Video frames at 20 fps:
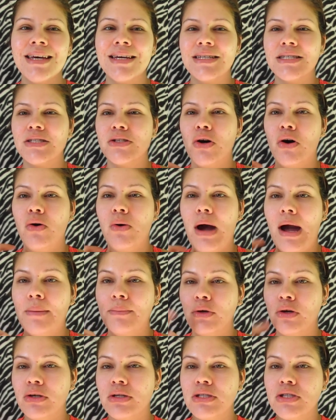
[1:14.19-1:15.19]
So
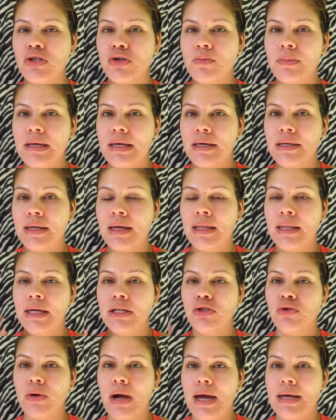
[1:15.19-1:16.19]
I'm going to zoom in and
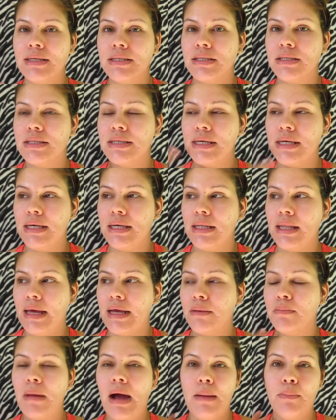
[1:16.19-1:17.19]
let you guys see
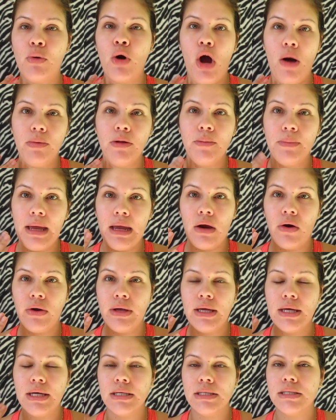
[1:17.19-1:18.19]
like my problem
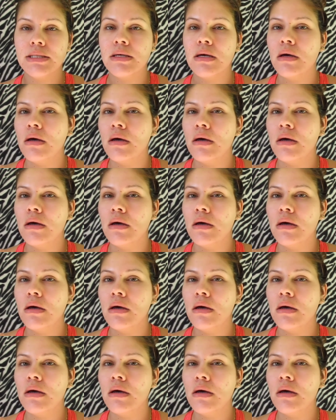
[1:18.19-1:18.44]
areas.